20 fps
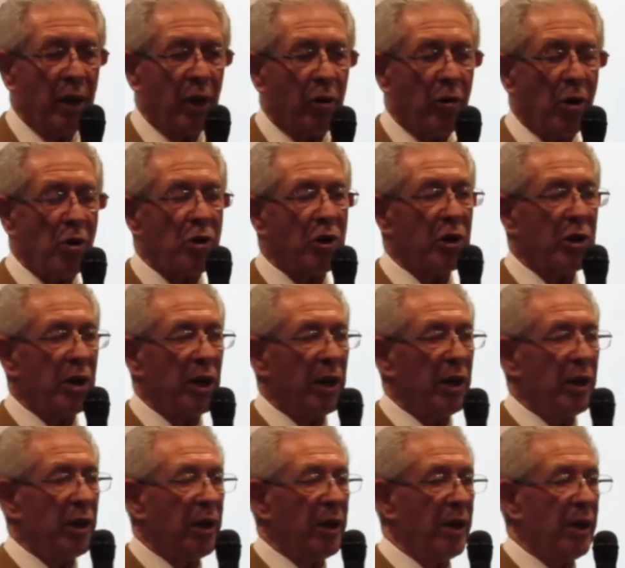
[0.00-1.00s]

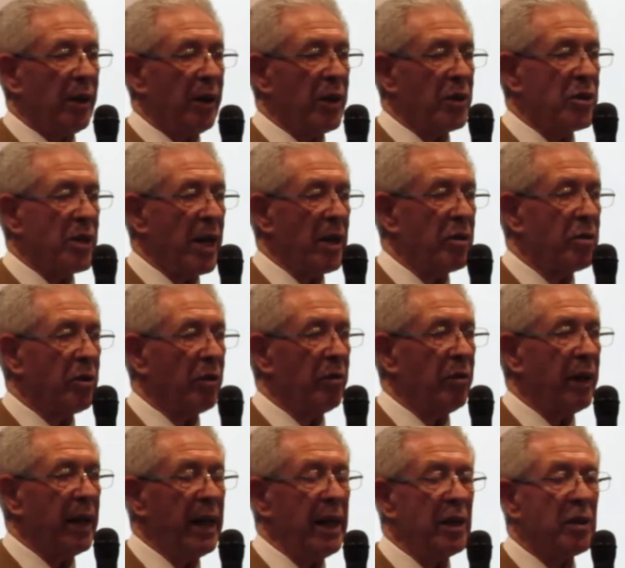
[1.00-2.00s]
cross the center
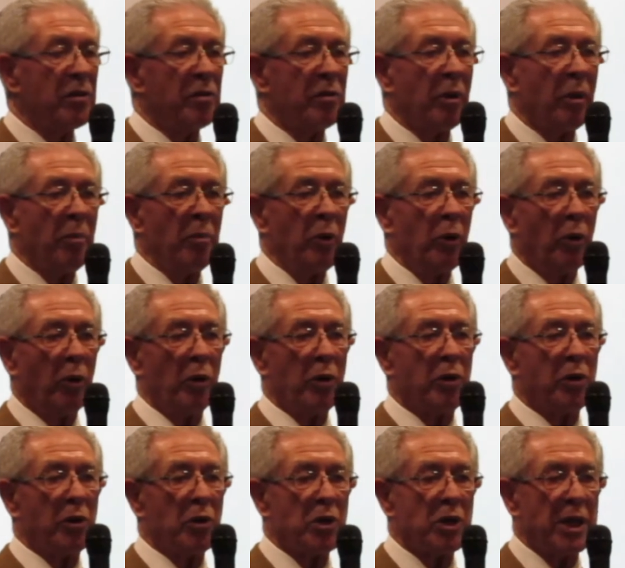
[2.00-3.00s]
of Leeds from
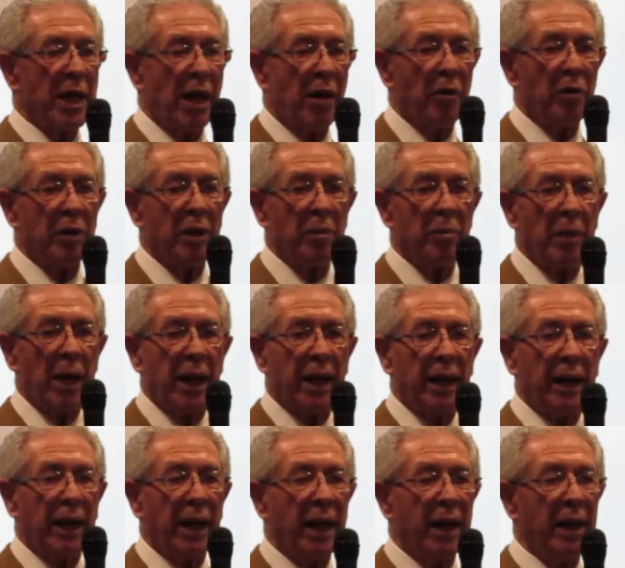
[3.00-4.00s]
north to south and back
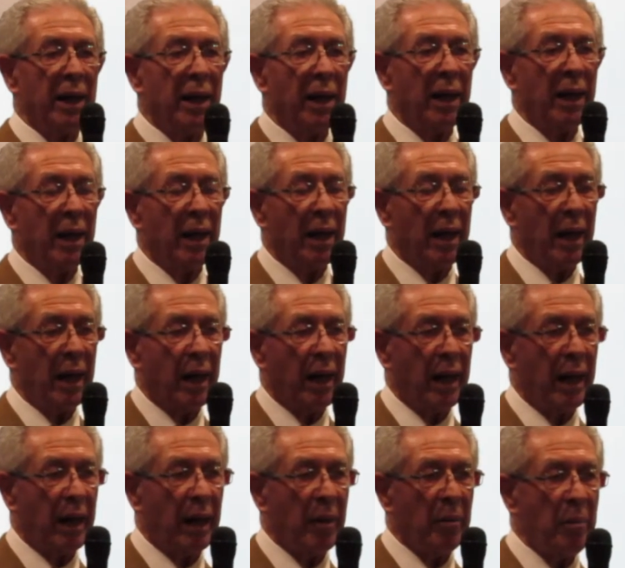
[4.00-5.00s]
again.
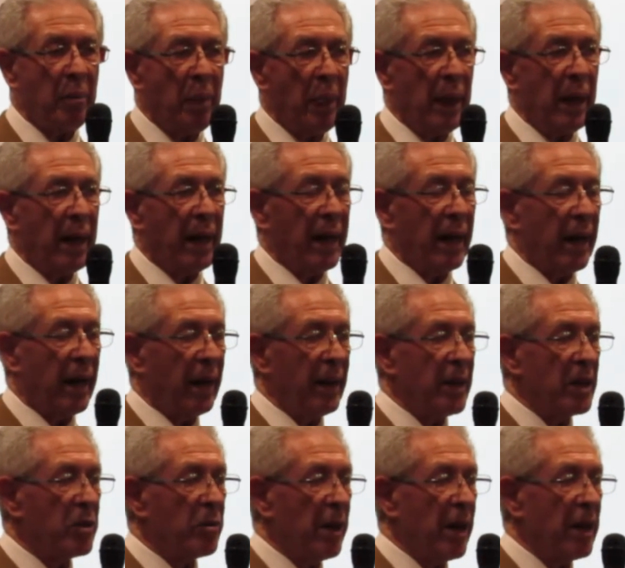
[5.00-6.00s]
Um, and this